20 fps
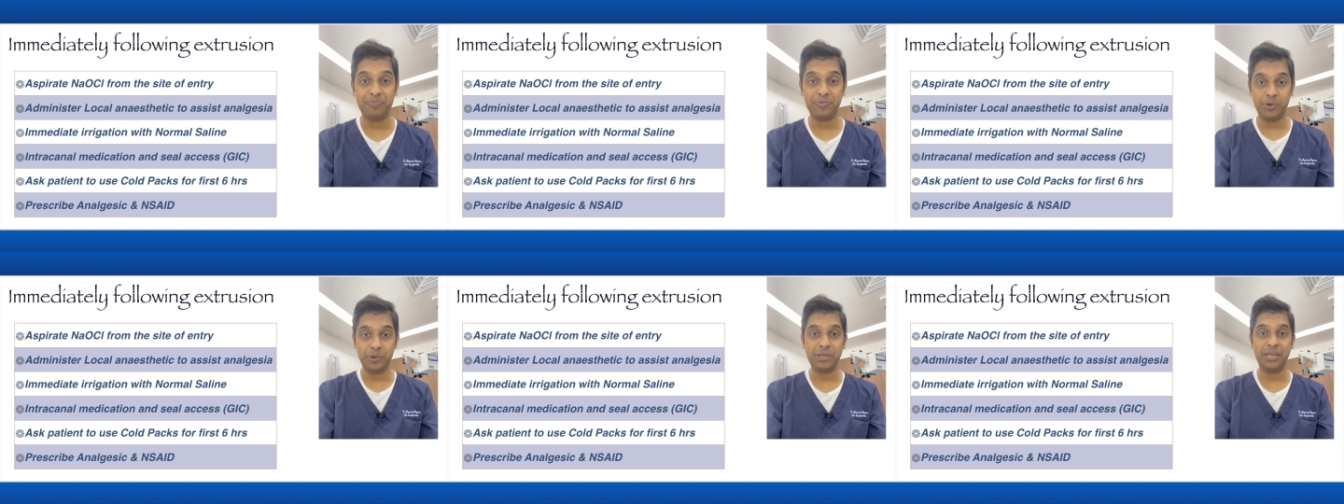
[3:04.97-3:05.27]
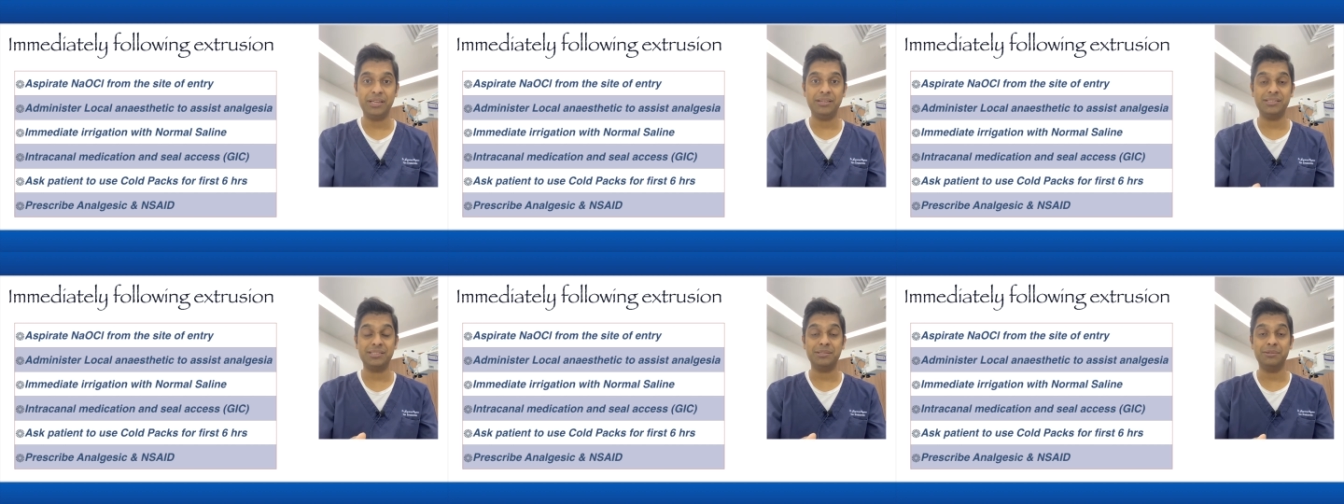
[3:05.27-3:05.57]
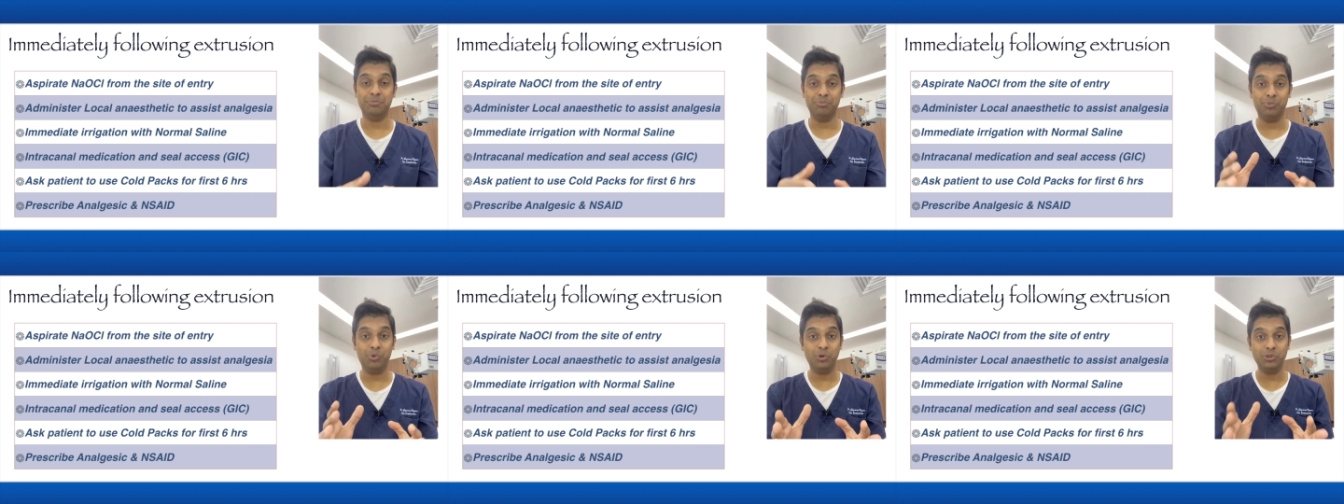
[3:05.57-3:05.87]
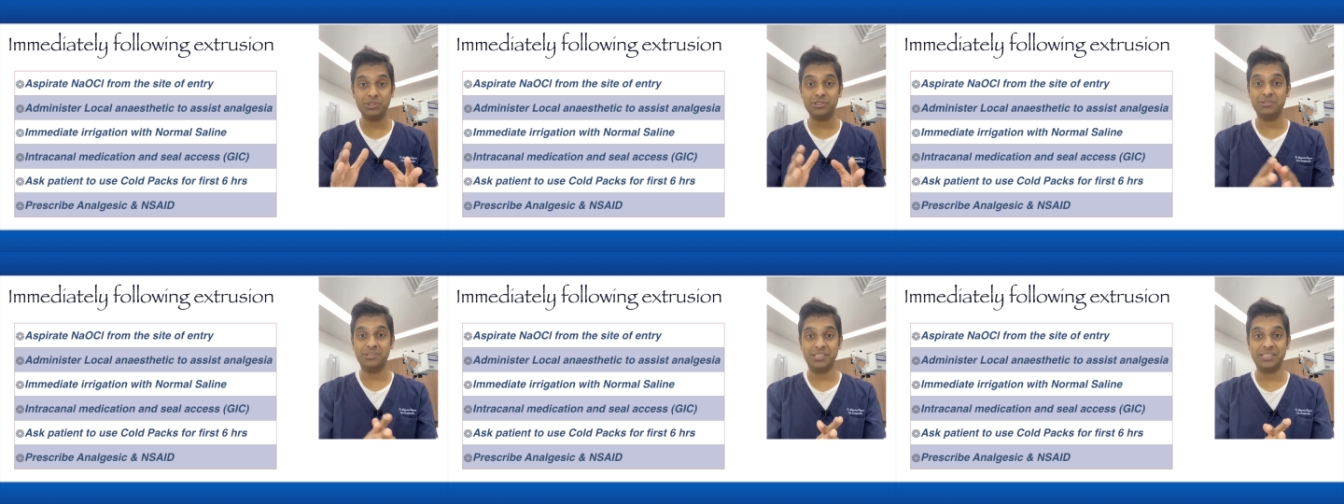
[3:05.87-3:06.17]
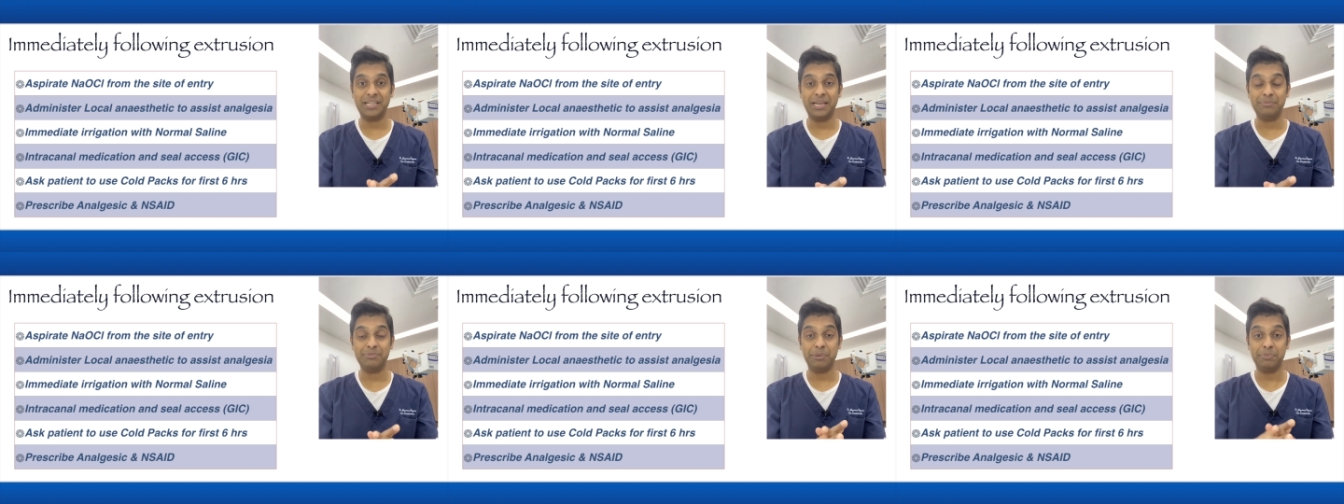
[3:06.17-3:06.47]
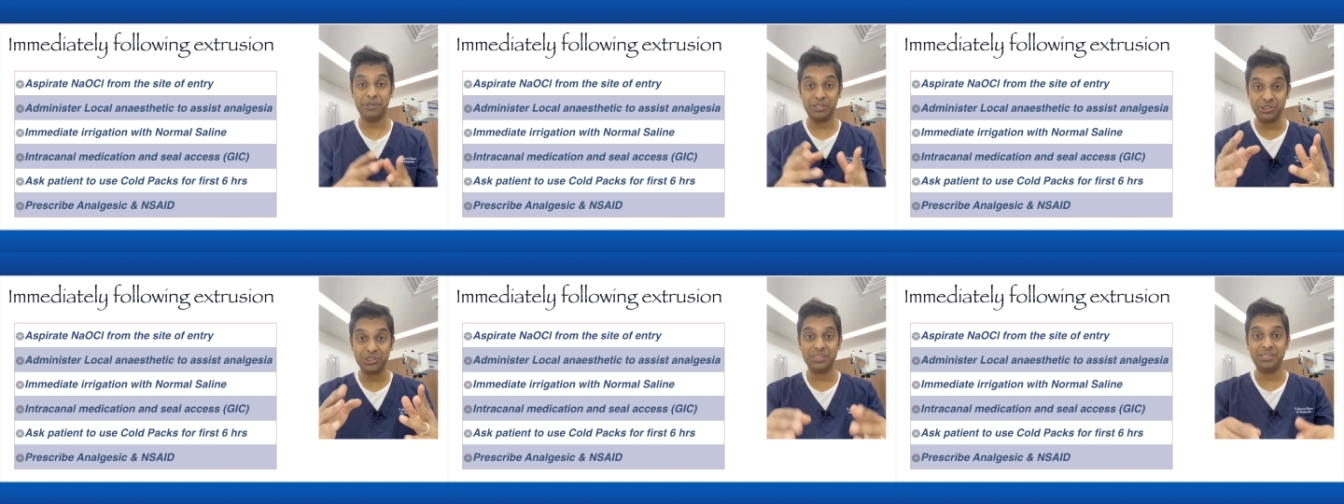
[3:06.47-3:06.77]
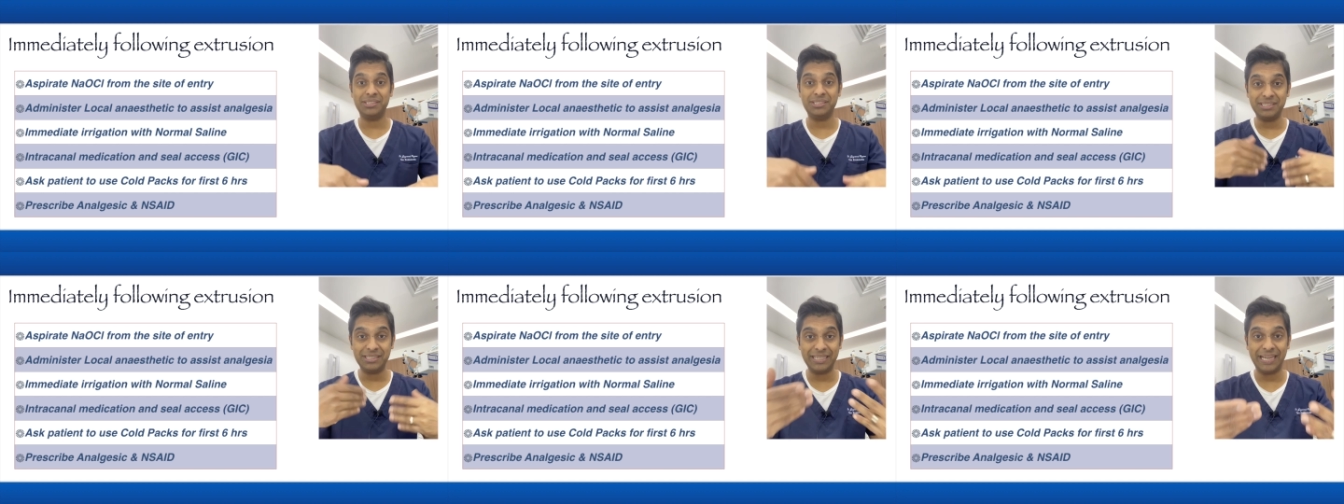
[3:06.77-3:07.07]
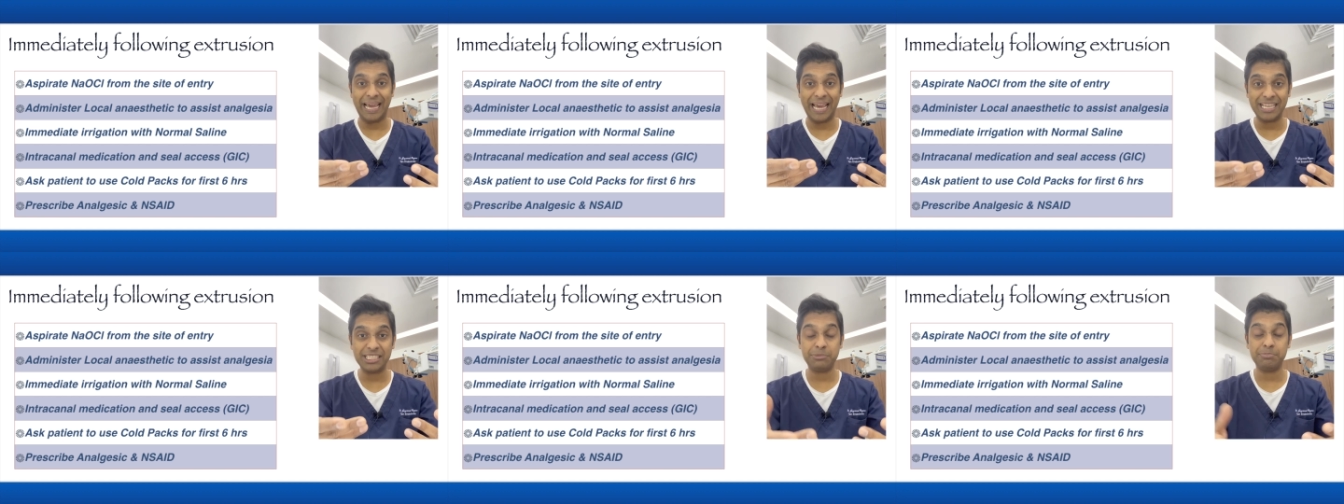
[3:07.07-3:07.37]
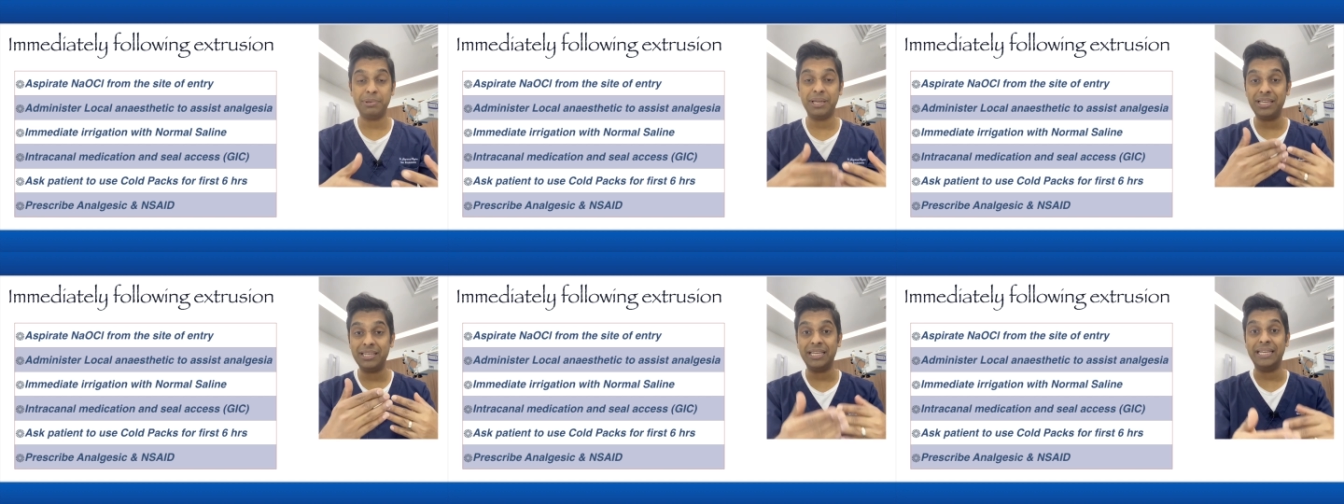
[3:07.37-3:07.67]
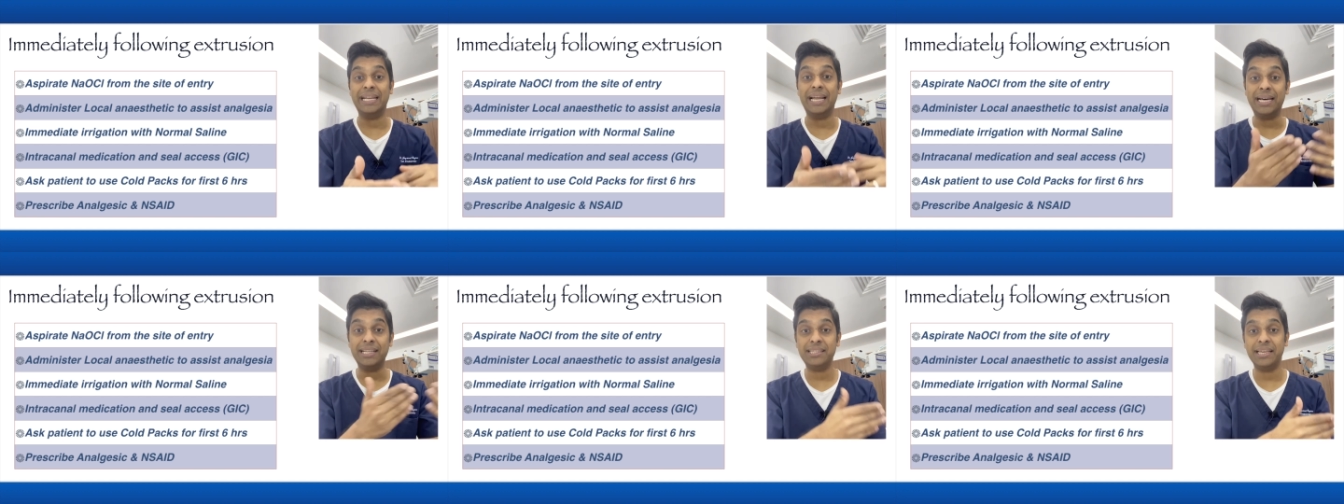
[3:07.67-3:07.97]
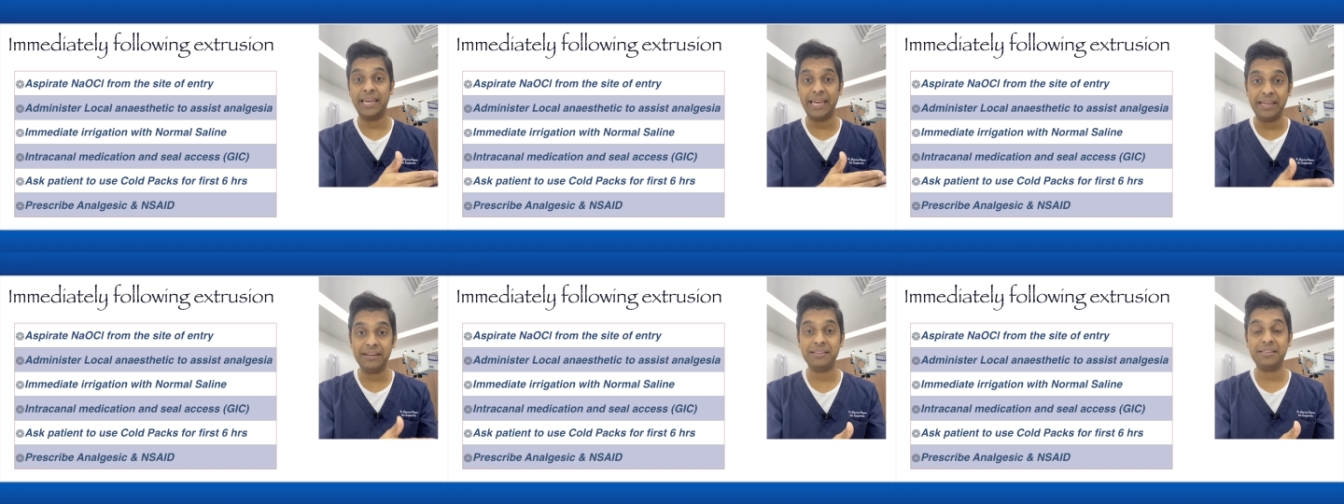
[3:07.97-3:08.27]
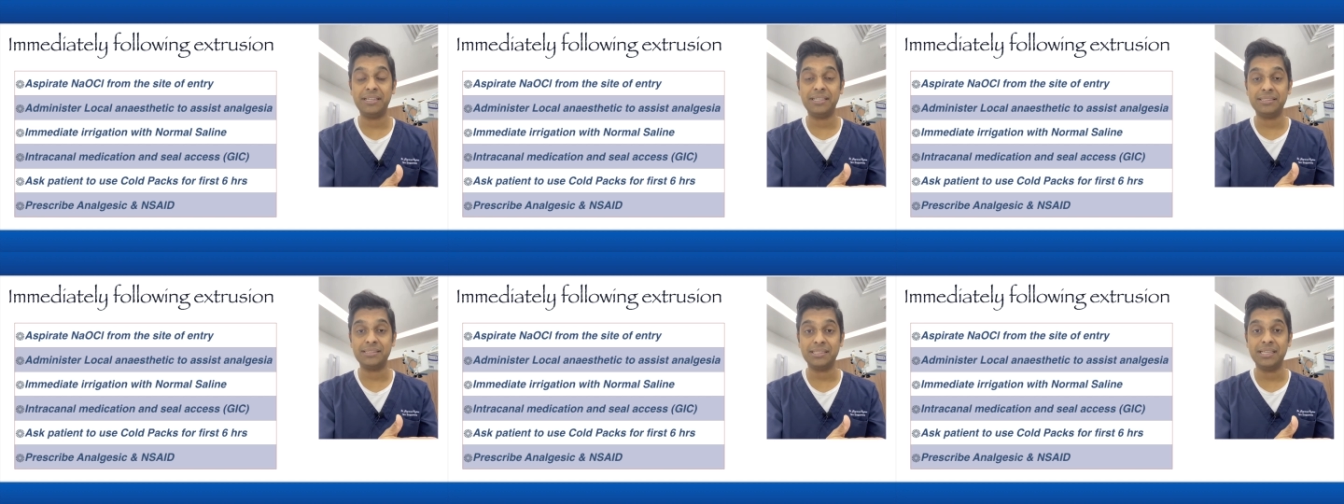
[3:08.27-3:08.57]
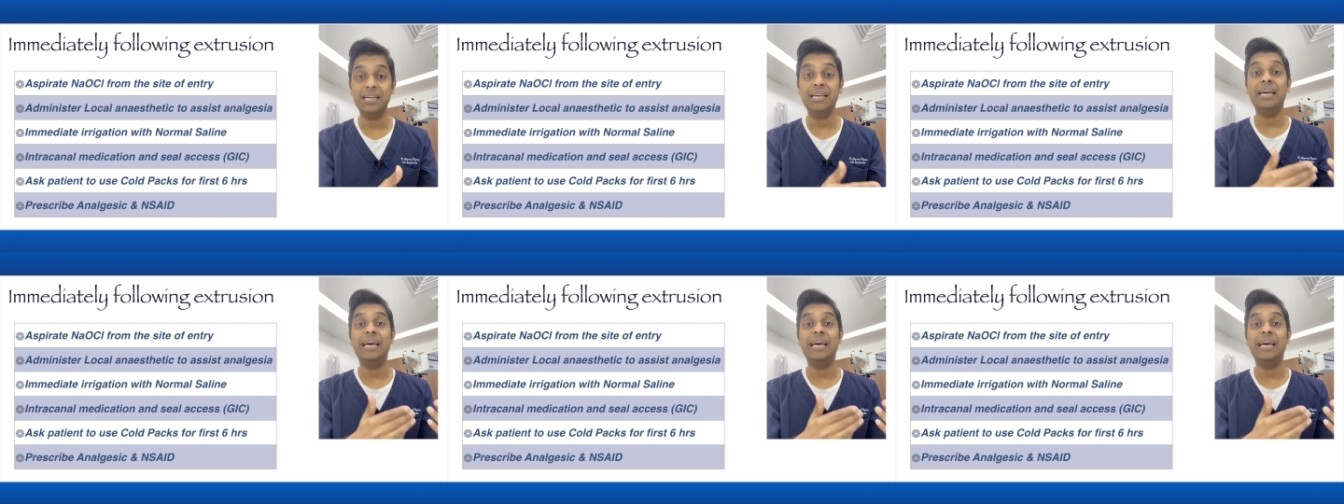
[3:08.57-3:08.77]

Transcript: Okay, so most of the time the patient has pain in other areas